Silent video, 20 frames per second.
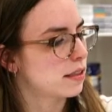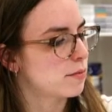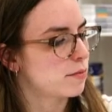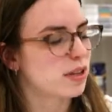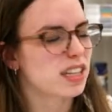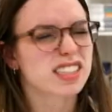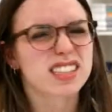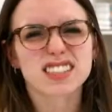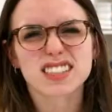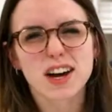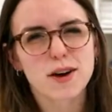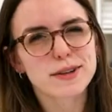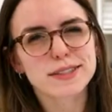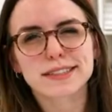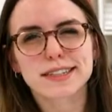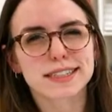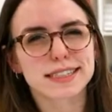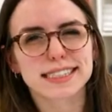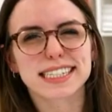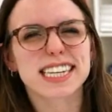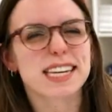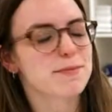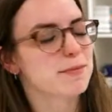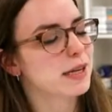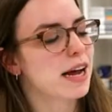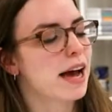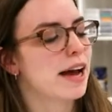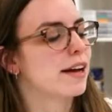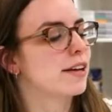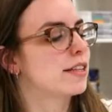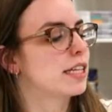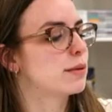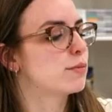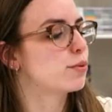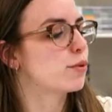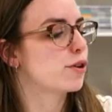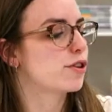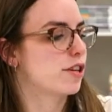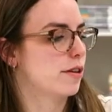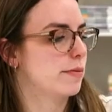Plus, it's always good to keep an eye on the
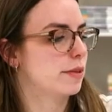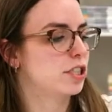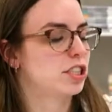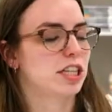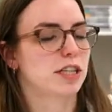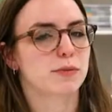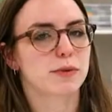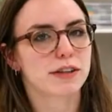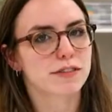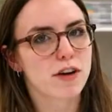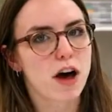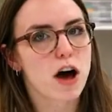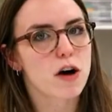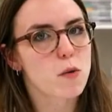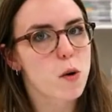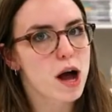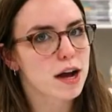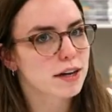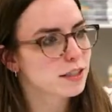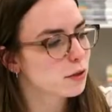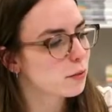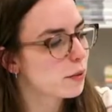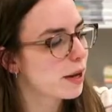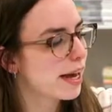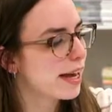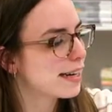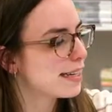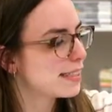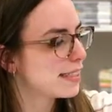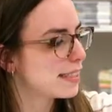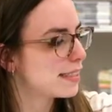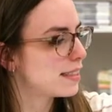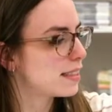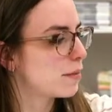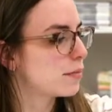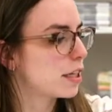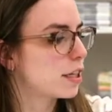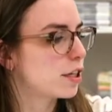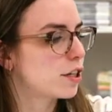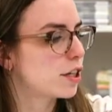embroidery machine. We've all walked away and it did
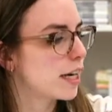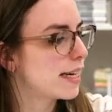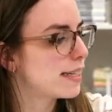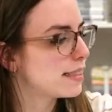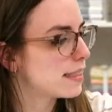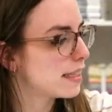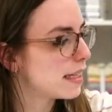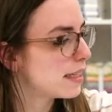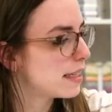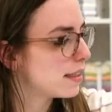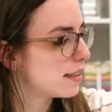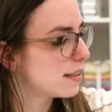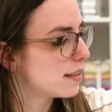something crazy.